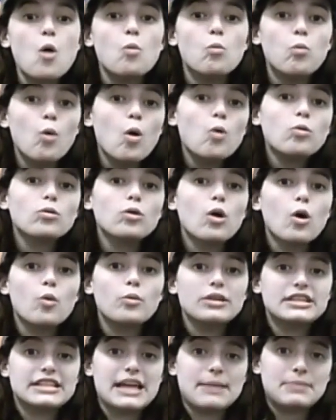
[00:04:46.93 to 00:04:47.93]
won't
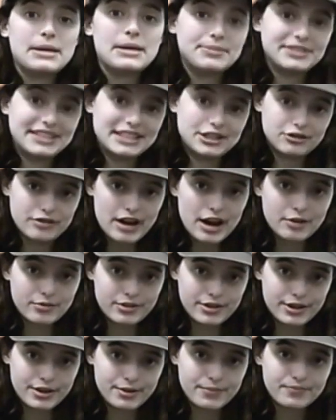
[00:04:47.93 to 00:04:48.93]
always get people to interact
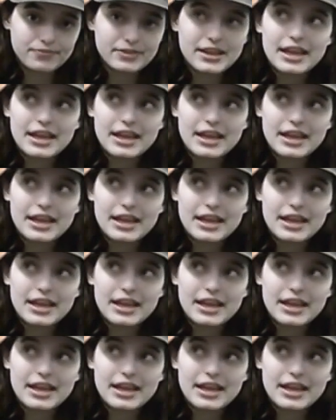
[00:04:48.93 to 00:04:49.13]
with you.